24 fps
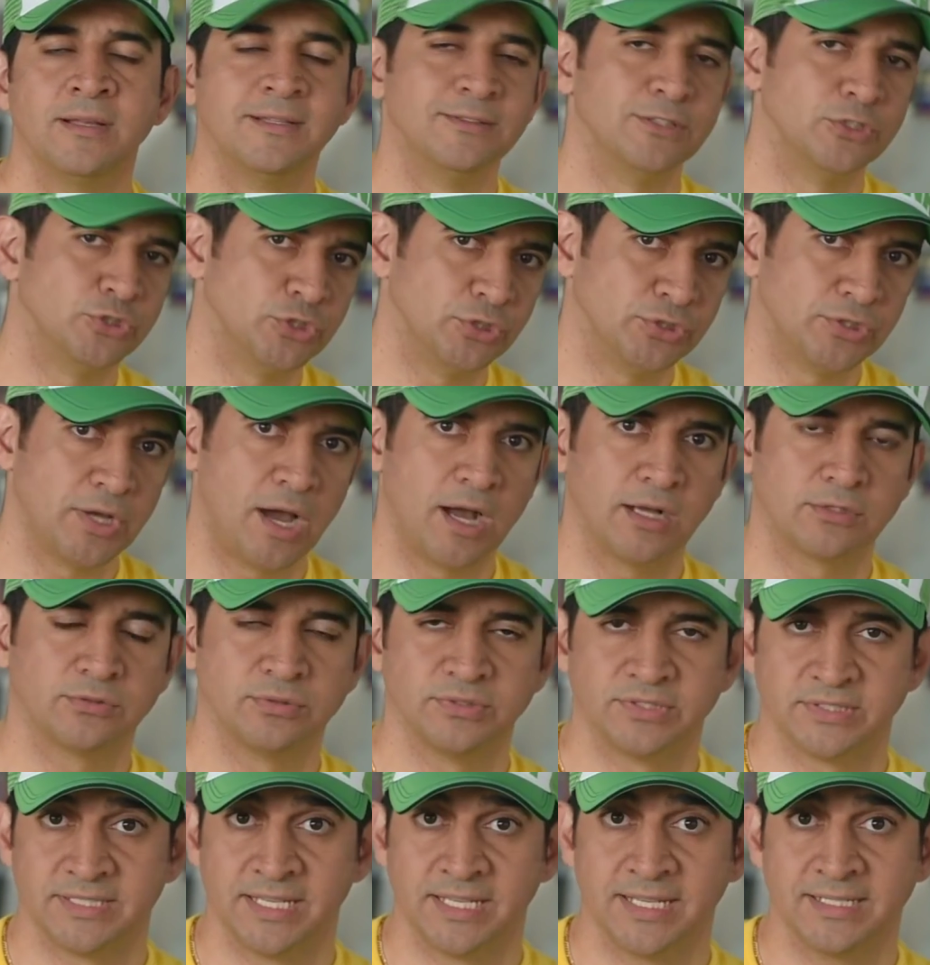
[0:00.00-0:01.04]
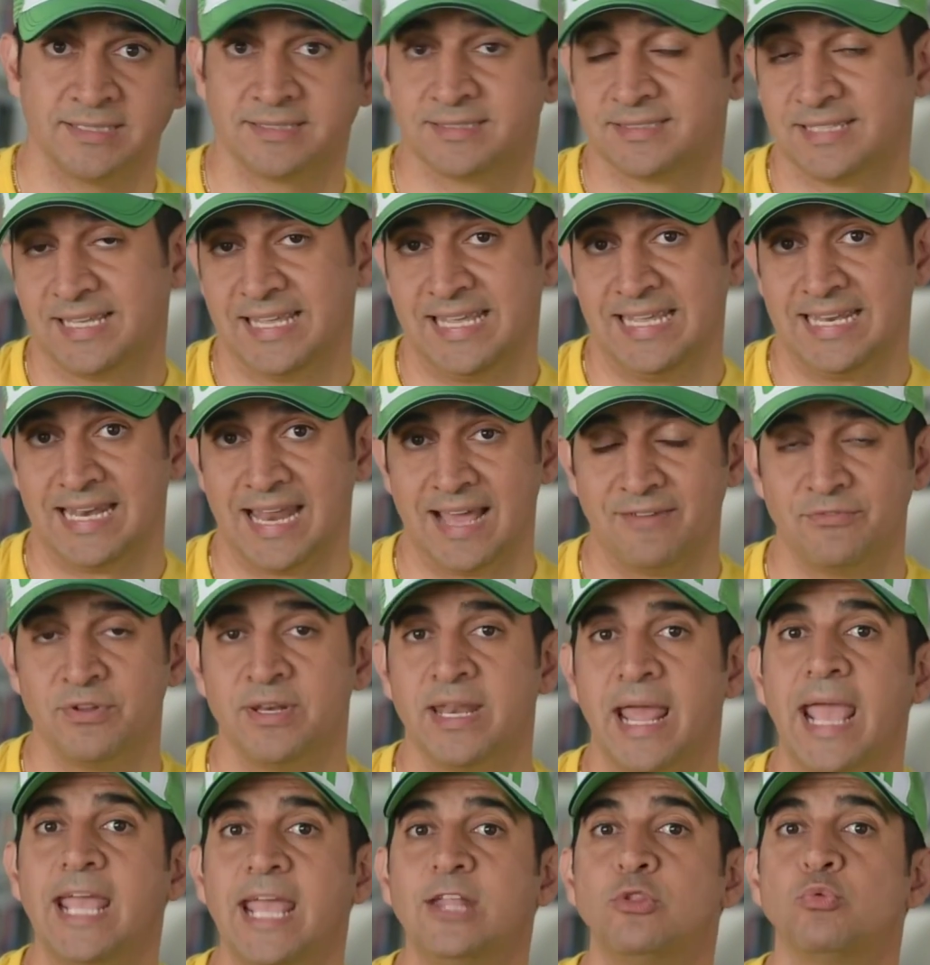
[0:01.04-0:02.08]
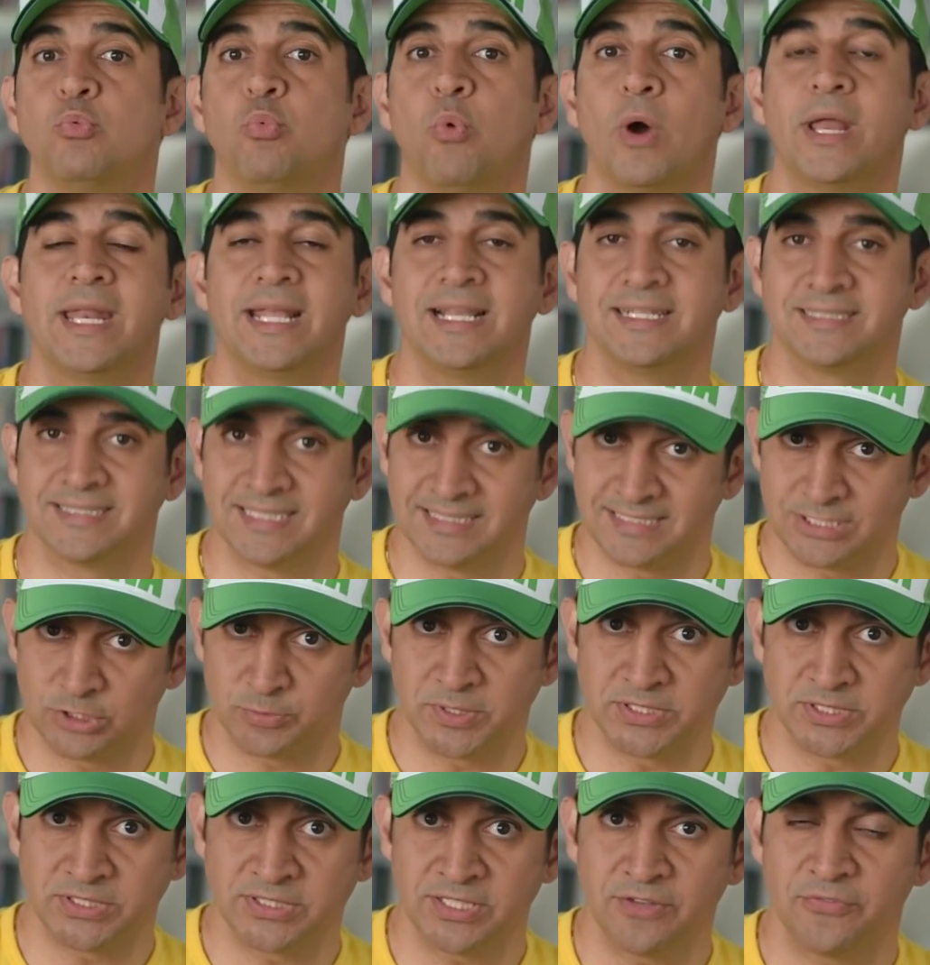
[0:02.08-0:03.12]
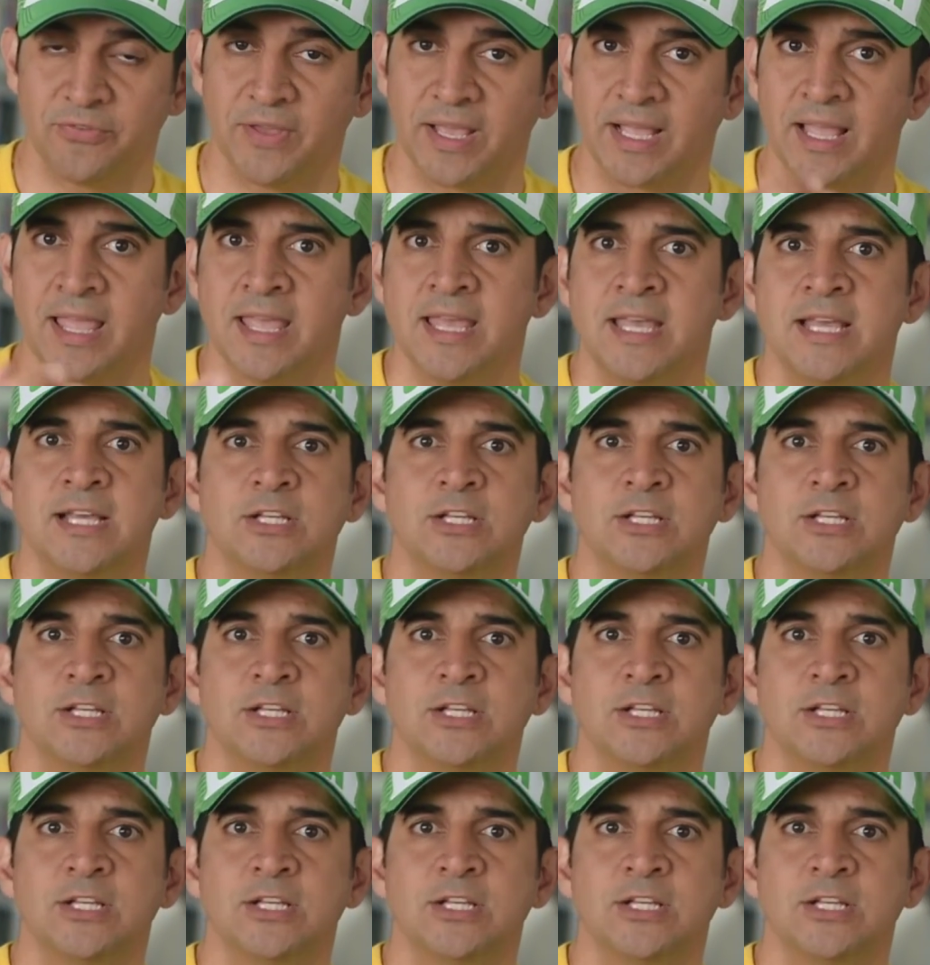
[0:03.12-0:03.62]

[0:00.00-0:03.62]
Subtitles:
Did you talk to 6, 11, 8? What is it? Specific.